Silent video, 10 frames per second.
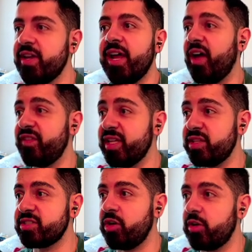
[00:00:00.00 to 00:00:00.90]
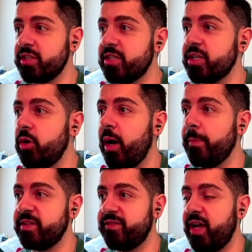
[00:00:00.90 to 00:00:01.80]
I feel like this card is going to go up to
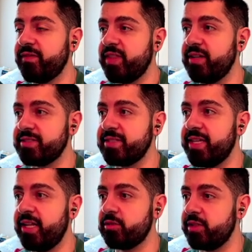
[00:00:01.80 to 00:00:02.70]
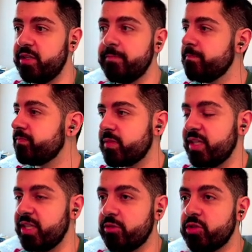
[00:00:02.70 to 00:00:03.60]
5,000 salary
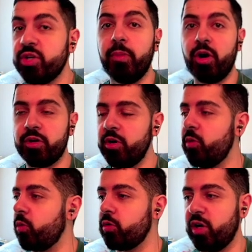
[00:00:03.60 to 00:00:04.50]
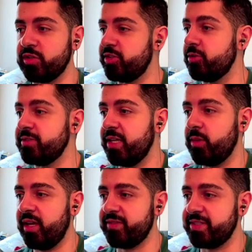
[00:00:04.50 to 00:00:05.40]
either tomorrow or on Tuesday. We'll
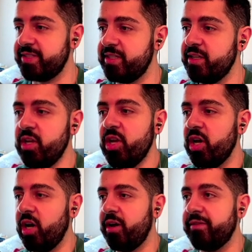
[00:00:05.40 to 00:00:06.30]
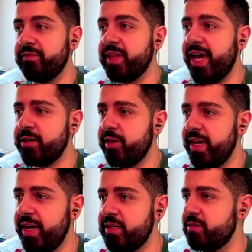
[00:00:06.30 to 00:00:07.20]
have to see. Vlad
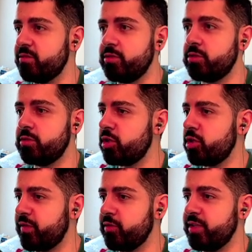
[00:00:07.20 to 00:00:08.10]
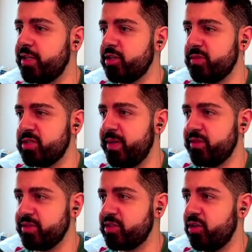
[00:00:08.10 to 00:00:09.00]
Rad, don't know if I really care too much about this
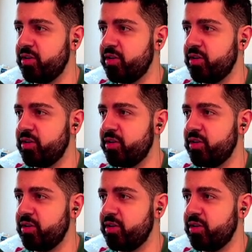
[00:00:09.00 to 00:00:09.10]
card.